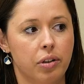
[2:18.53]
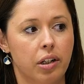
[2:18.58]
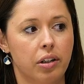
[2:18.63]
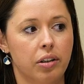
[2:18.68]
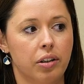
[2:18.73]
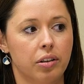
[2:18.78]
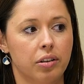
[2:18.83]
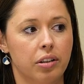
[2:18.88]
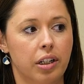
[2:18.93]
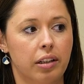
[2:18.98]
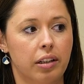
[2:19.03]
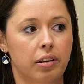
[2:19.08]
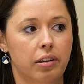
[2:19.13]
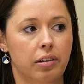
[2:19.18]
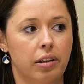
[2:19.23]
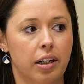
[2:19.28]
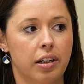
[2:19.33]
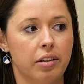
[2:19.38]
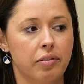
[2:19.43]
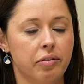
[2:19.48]
your daily
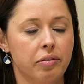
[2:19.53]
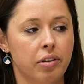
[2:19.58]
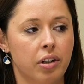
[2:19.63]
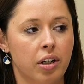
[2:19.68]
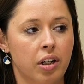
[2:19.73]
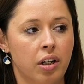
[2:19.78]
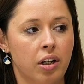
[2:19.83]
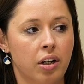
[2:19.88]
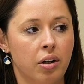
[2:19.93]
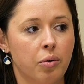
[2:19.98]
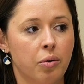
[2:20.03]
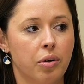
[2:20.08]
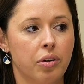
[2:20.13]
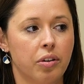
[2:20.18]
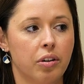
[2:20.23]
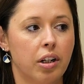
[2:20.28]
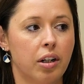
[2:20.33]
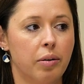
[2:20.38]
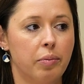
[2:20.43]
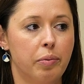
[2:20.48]
life,
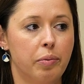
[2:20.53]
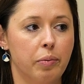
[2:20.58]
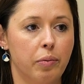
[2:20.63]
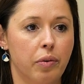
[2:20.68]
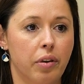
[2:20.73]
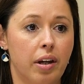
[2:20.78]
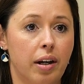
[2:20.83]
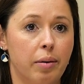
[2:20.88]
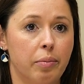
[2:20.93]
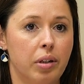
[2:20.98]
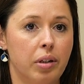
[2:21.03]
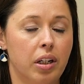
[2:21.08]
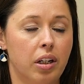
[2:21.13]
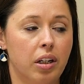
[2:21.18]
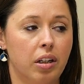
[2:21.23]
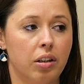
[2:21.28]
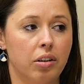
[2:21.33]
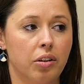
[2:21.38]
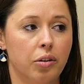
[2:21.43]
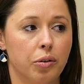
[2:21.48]
whether that
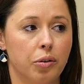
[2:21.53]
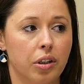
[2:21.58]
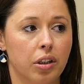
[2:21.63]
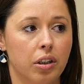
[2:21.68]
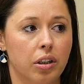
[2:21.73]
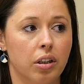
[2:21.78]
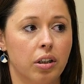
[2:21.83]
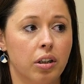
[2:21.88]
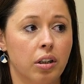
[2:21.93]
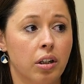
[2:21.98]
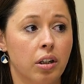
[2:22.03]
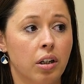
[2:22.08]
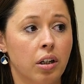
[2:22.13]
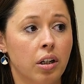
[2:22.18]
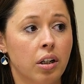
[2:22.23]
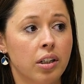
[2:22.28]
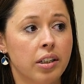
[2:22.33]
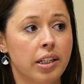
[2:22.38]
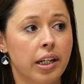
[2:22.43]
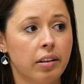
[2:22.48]
be your
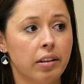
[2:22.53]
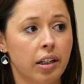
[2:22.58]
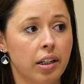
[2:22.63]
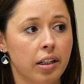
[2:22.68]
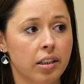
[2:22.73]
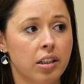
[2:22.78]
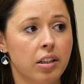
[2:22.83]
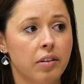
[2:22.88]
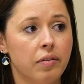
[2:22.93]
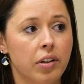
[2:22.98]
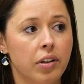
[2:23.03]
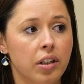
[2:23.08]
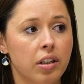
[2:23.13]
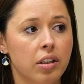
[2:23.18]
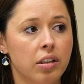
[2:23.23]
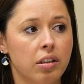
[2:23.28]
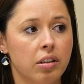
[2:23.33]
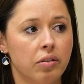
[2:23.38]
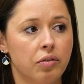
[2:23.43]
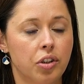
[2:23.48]
daily
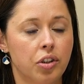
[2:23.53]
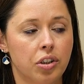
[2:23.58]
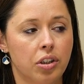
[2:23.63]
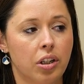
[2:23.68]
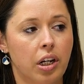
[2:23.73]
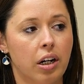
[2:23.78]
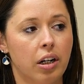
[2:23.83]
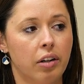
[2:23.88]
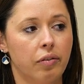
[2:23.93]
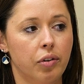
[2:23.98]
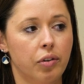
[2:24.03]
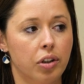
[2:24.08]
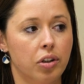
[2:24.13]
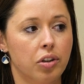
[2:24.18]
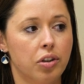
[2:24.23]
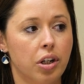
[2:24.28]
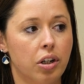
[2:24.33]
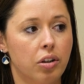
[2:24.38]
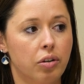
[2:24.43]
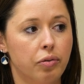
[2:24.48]
activities of just caring for
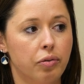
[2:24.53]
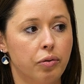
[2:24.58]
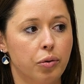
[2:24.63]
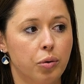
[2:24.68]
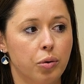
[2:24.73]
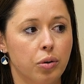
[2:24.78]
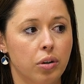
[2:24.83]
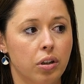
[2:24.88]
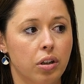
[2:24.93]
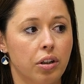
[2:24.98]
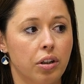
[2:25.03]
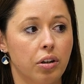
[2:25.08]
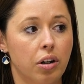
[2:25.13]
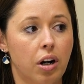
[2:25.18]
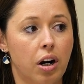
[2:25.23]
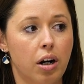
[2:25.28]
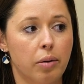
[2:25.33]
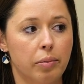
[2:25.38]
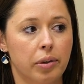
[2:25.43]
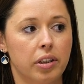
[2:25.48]
yourself or your
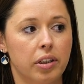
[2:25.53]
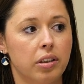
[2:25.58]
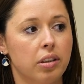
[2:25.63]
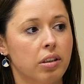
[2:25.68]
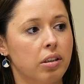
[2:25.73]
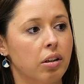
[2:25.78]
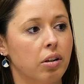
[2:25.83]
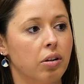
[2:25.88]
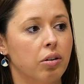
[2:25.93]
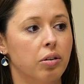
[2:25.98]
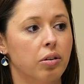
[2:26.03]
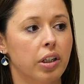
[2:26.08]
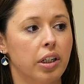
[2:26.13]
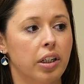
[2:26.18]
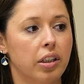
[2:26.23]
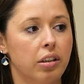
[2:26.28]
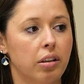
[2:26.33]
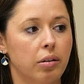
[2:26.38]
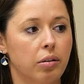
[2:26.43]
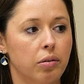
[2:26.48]
hobbies. So it
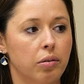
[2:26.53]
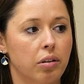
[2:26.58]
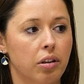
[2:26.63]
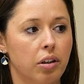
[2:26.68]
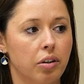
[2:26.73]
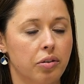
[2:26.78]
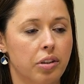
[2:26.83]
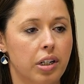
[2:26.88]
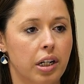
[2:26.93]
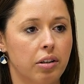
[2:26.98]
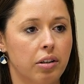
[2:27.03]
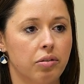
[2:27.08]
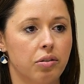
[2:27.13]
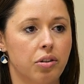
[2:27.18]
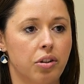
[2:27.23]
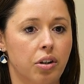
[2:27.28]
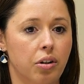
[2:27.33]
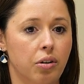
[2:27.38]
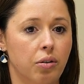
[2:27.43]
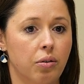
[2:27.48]
goes down
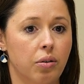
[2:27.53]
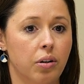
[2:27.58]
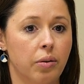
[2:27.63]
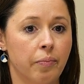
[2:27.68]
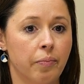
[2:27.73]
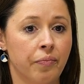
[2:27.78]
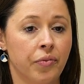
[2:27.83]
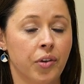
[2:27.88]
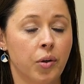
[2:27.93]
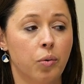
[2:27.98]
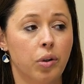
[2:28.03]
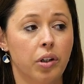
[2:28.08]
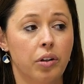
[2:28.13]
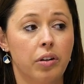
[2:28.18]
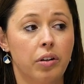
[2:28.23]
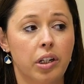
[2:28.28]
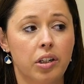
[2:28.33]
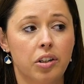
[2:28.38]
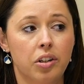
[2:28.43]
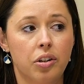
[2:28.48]
to what you
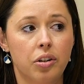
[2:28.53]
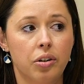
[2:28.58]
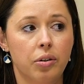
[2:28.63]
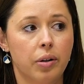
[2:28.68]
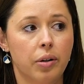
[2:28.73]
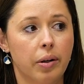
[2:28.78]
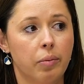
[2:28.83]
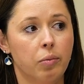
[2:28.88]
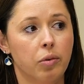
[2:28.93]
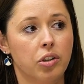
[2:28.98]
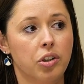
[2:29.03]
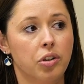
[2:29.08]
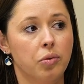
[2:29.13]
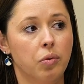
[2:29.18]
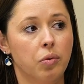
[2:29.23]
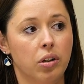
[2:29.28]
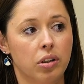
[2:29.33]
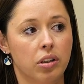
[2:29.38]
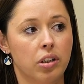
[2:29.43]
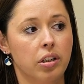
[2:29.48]
need to do and what you
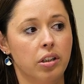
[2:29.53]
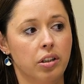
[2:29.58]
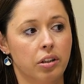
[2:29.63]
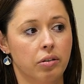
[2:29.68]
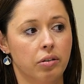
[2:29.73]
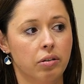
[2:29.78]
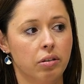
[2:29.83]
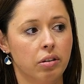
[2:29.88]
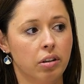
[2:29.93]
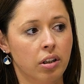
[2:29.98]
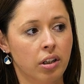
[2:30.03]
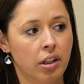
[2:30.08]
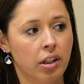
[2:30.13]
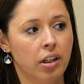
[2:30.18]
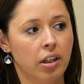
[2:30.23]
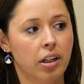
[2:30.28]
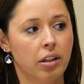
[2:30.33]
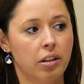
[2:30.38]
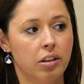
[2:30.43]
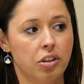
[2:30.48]
want to do,
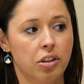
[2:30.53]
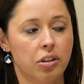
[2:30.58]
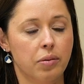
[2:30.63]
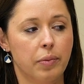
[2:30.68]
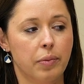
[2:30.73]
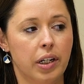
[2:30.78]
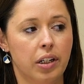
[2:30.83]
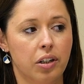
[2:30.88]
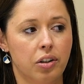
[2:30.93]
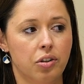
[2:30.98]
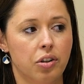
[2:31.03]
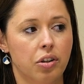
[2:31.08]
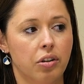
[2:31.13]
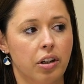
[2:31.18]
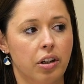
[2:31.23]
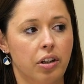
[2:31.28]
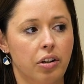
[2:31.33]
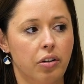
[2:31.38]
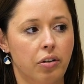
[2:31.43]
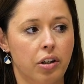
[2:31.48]
and just making sure
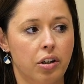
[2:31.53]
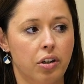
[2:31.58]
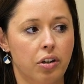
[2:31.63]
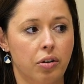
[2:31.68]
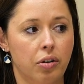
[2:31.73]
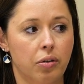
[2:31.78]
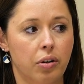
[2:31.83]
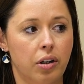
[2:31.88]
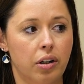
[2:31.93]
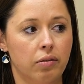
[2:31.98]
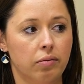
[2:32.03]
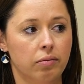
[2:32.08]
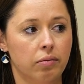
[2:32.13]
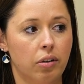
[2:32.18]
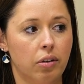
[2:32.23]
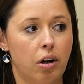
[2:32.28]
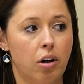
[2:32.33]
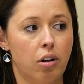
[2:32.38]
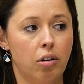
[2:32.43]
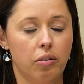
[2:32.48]
that you can do
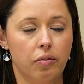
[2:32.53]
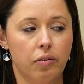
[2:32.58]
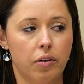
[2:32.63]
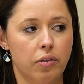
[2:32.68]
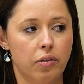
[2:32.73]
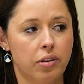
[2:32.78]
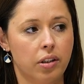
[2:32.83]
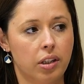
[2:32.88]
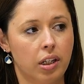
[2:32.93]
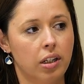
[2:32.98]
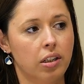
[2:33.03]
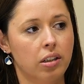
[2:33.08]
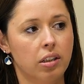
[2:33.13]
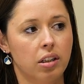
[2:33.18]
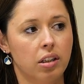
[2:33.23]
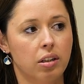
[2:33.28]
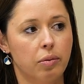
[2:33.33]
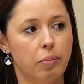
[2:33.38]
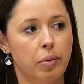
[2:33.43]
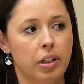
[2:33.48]
all of those things
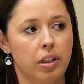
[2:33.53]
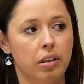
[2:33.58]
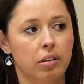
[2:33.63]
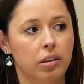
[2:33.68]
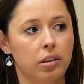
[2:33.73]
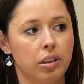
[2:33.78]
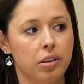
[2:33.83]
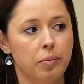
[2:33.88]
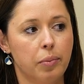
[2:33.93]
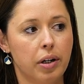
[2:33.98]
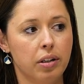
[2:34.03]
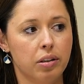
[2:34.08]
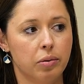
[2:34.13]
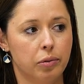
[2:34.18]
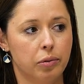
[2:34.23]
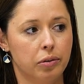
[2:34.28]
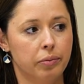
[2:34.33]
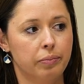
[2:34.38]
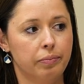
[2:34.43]
independently as possible.